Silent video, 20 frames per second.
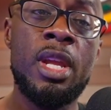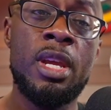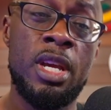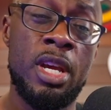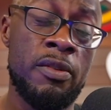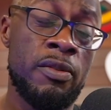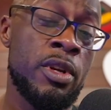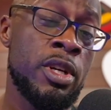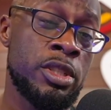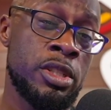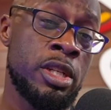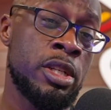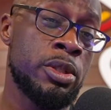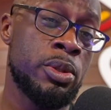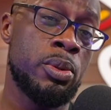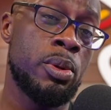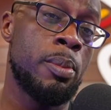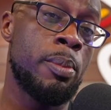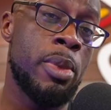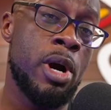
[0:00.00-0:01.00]
If you're trying to
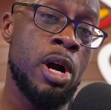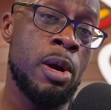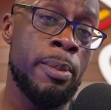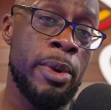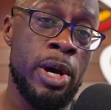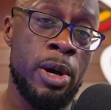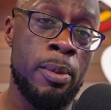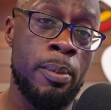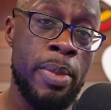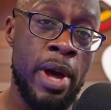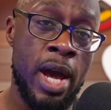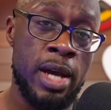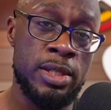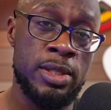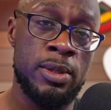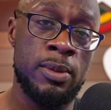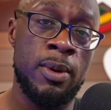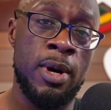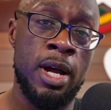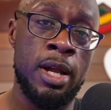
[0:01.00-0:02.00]
do a barbell back
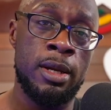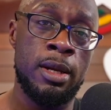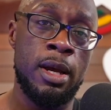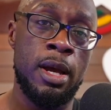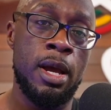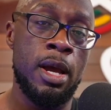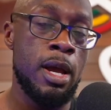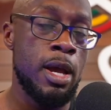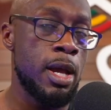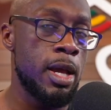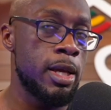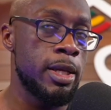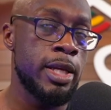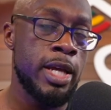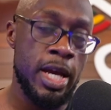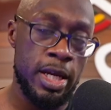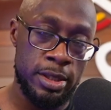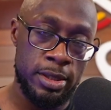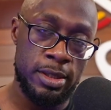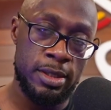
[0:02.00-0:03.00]
squat,
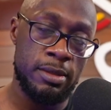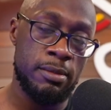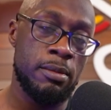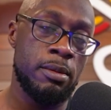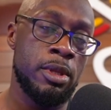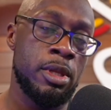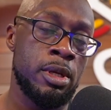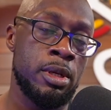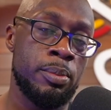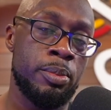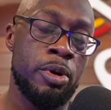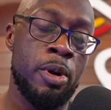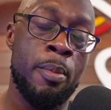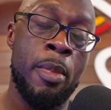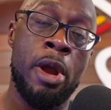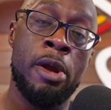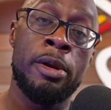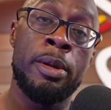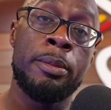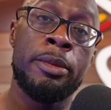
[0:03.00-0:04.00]
yes, the
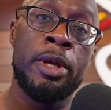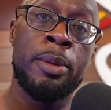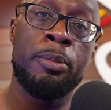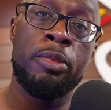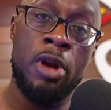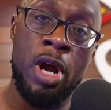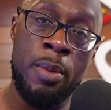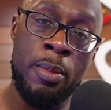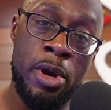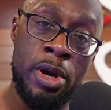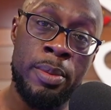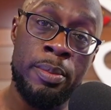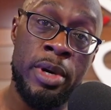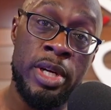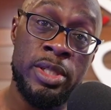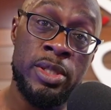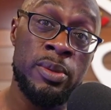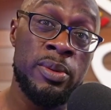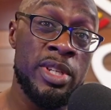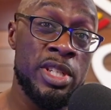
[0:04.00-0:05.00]
primary
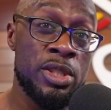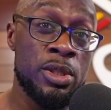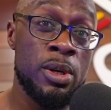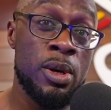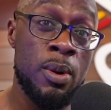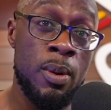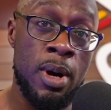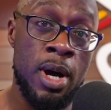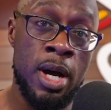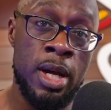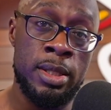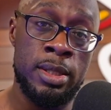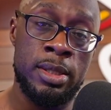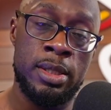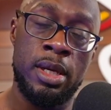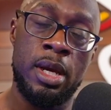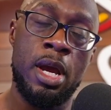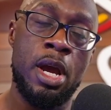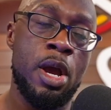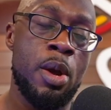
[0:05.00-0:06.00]
muscle is your quads,
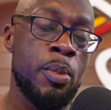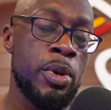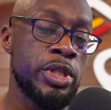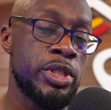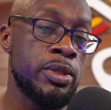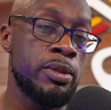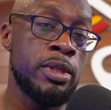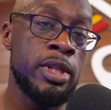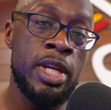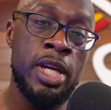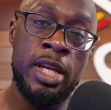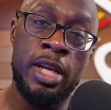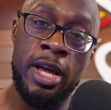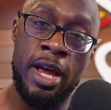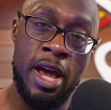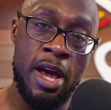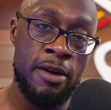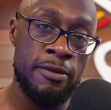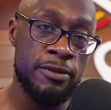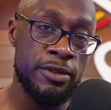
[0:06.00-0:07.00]
but you need to
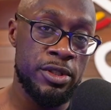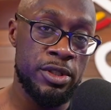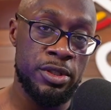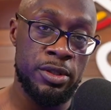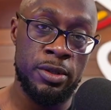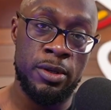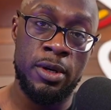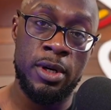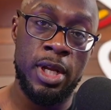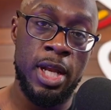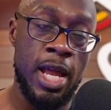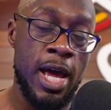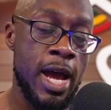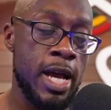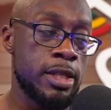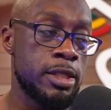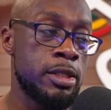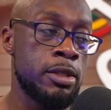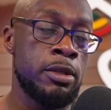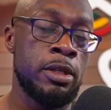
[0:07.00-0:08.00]
have strong
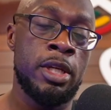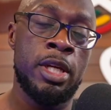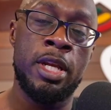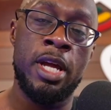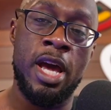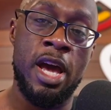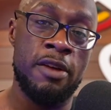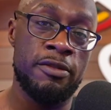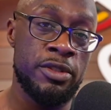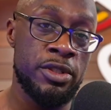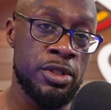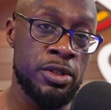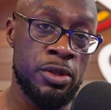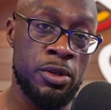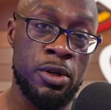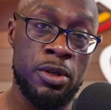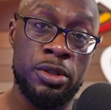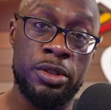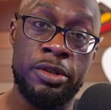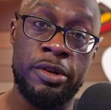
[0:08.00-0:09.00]
lats. You need to have
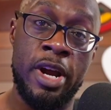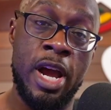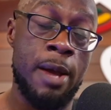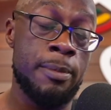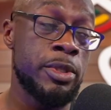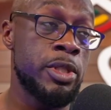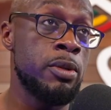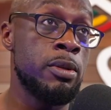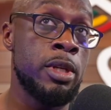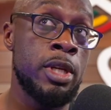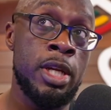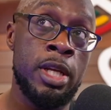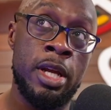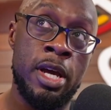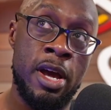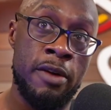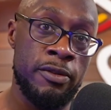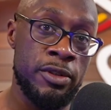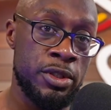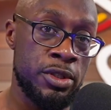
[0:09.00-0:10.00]
strong traps. You need to
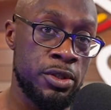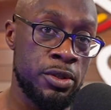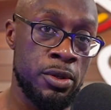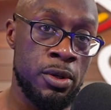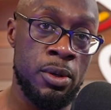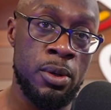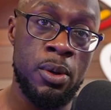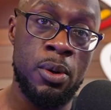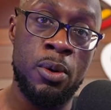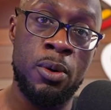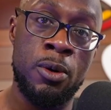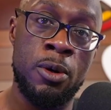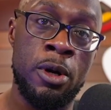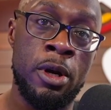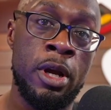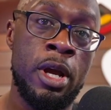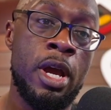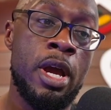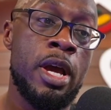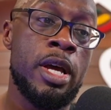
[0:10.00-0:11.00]
have a strong
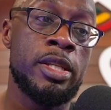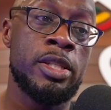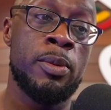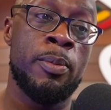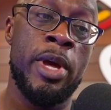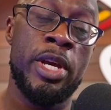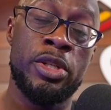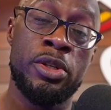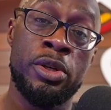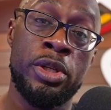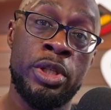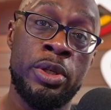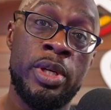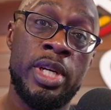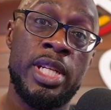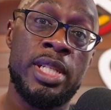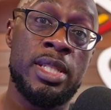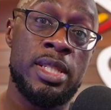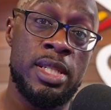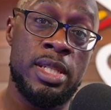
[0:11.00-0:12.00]
core to make sure you
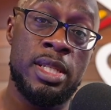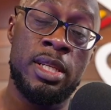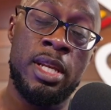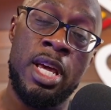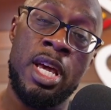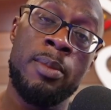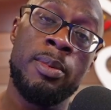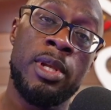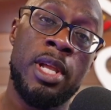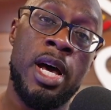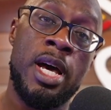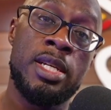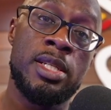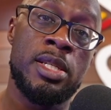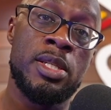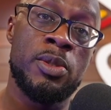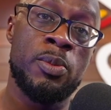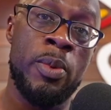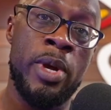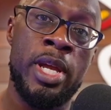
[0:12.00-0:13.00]
can stabilize
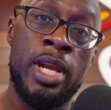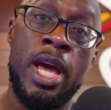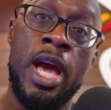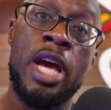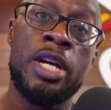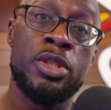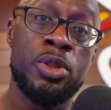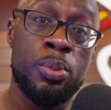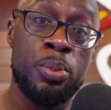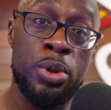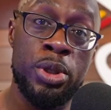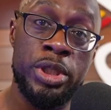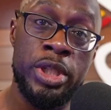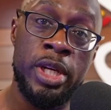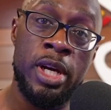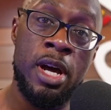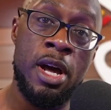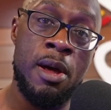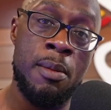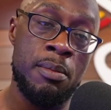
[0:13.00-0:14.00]
this weight as you're
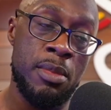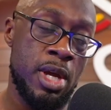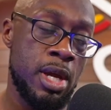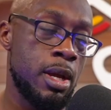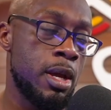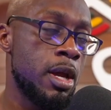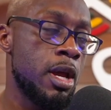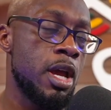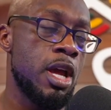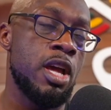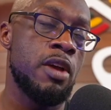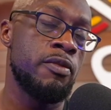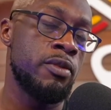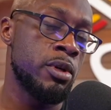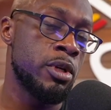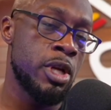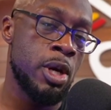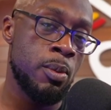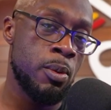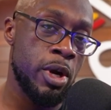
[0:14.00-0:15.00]
pushing up. If
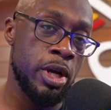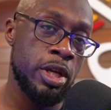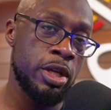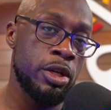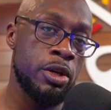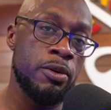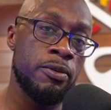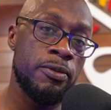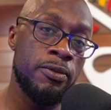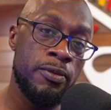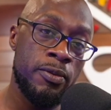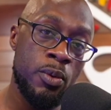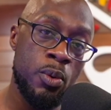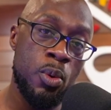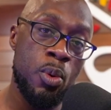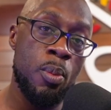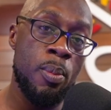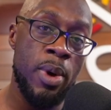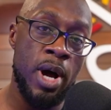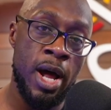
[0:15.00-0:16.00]
you're not working your
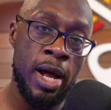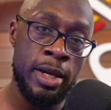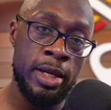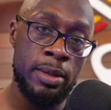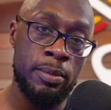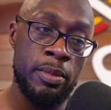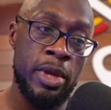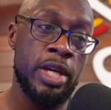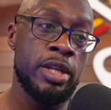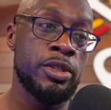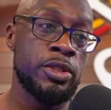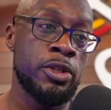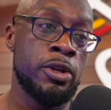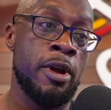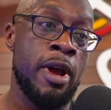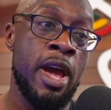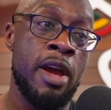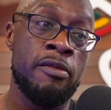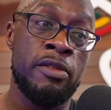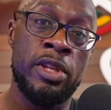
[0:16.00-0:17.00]
full body, making
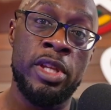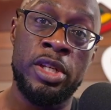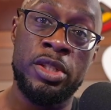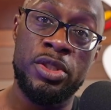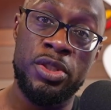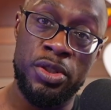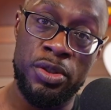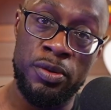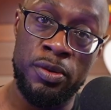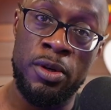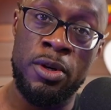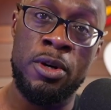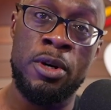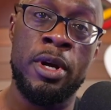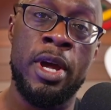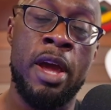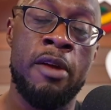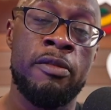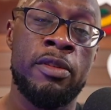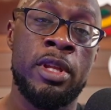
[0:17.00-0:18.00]
sure everything's
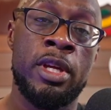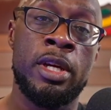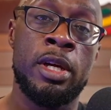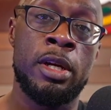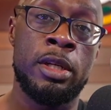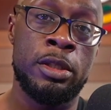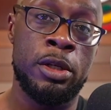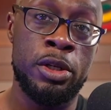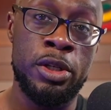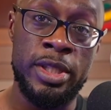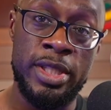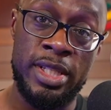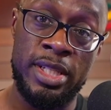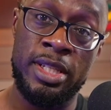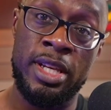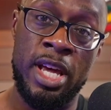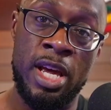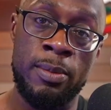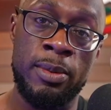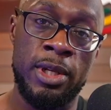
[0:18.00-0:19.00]
strong, everything are good
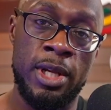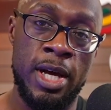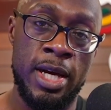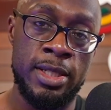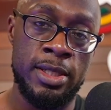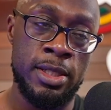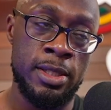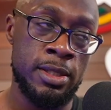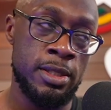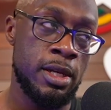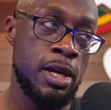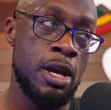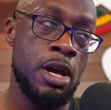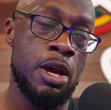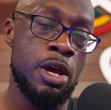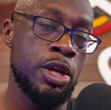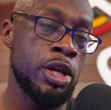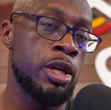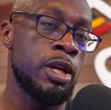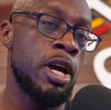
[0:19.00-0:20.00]
stabilizers,
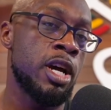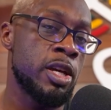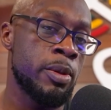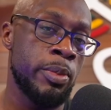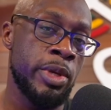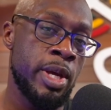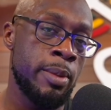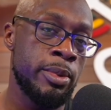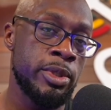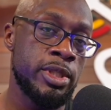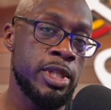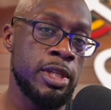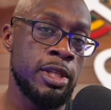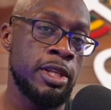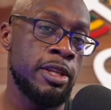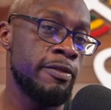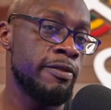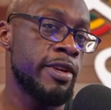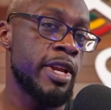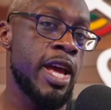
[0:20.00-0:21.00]
you're not going to be able to
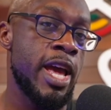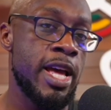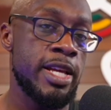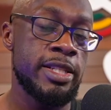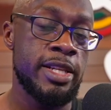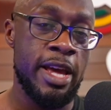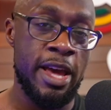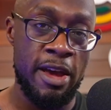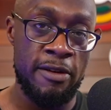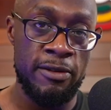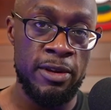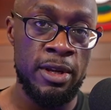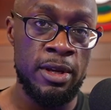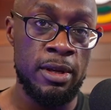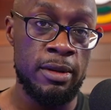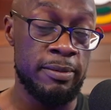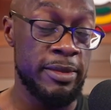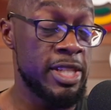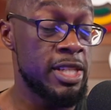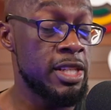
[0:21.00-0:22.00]
lift as heavy
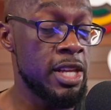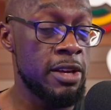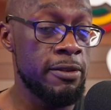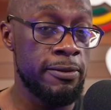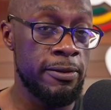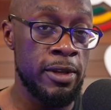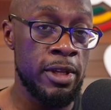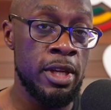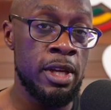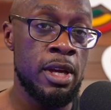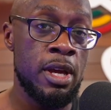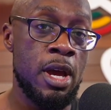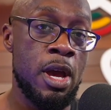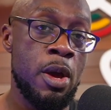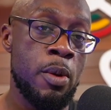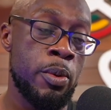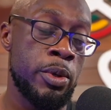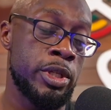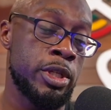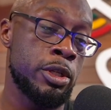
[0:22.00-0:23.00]
safely,
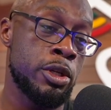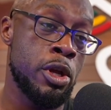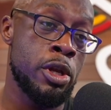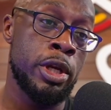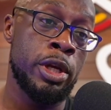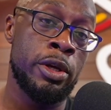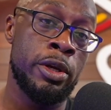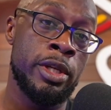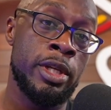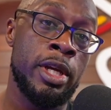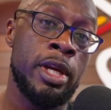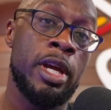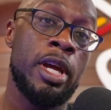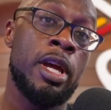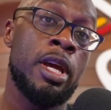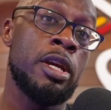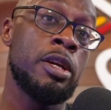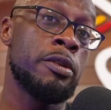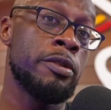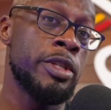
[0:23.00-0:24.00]
which is only going to
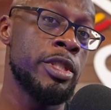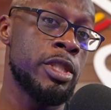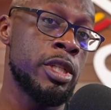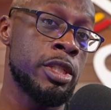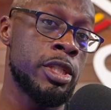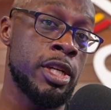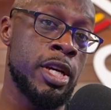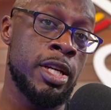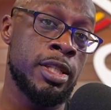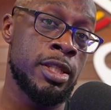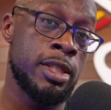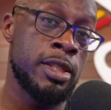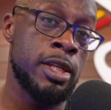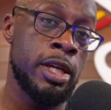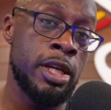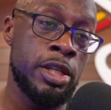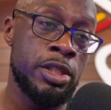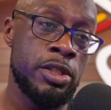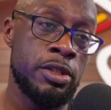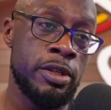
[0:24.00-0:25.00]
increase your chances of
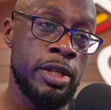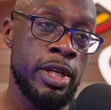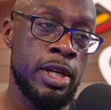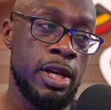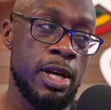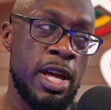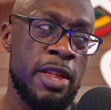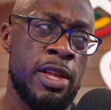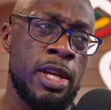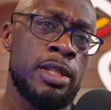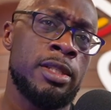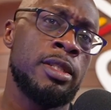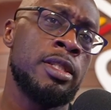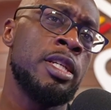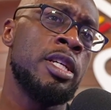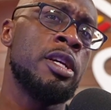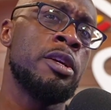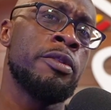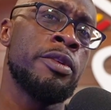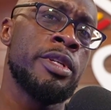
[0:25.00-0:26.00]
injury and then
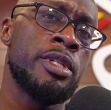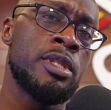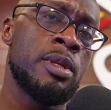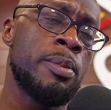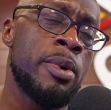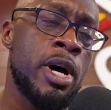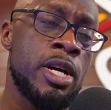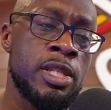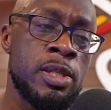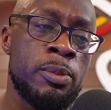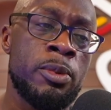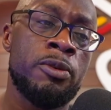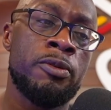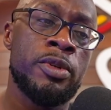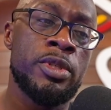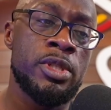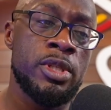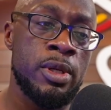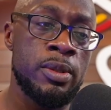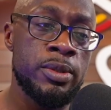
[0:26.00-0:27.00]
decrease the possible
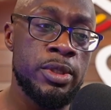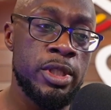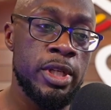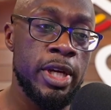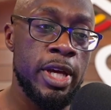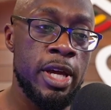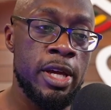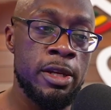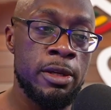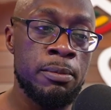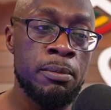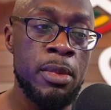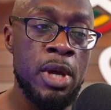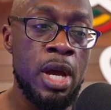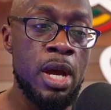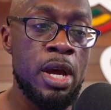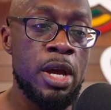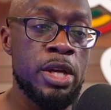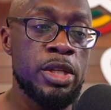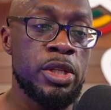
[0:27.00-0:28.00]
results you're getting.
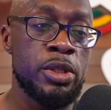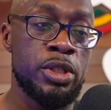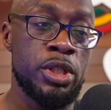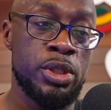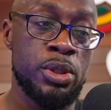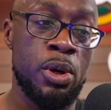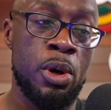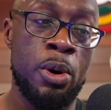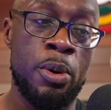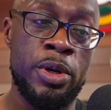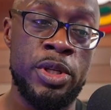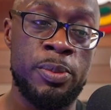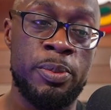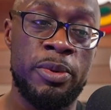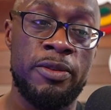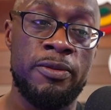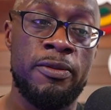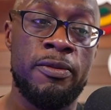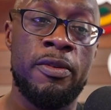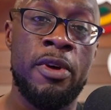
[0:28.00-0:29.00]
So just always
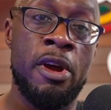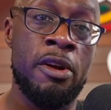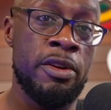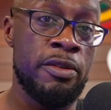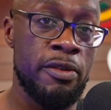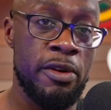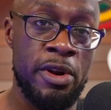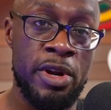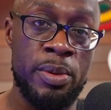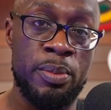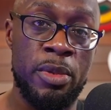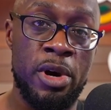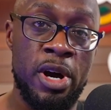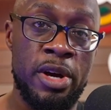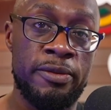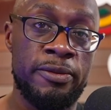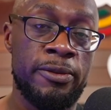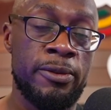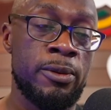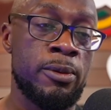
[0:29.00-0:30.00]
be very, very
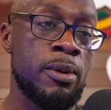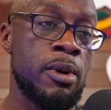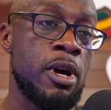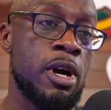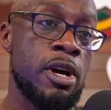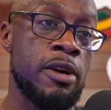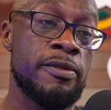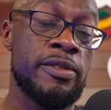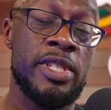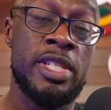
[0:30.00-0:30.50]
mindful of